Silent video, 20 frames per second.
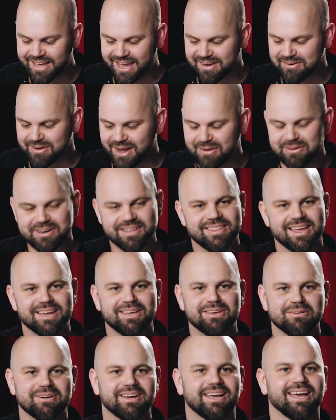I want to thank you
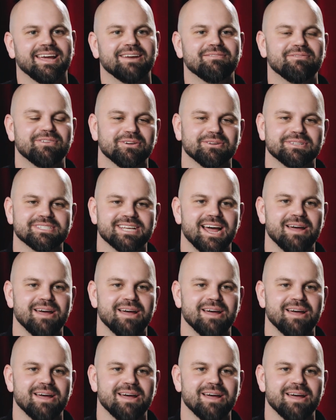again for your time.